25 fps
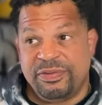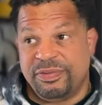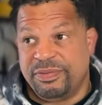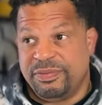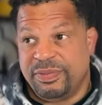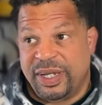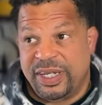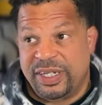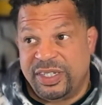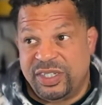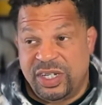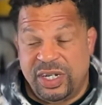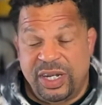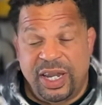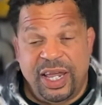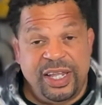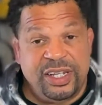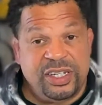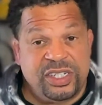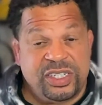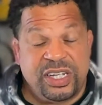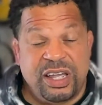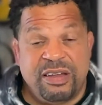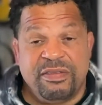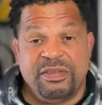like today,
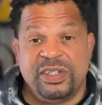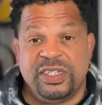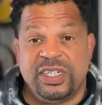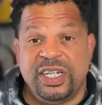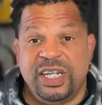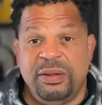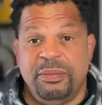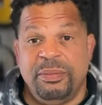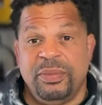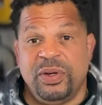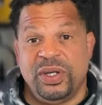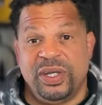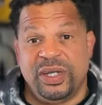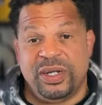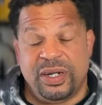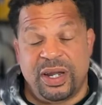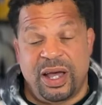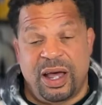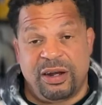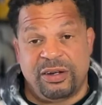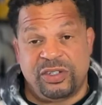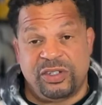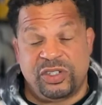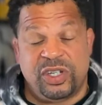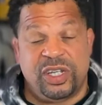$17 million
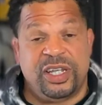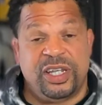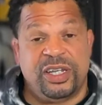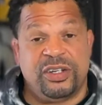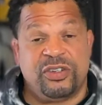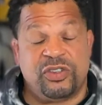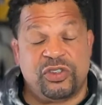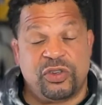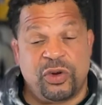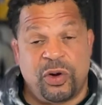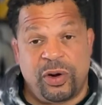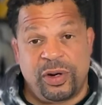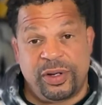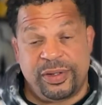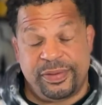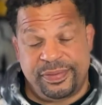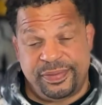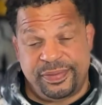to get started.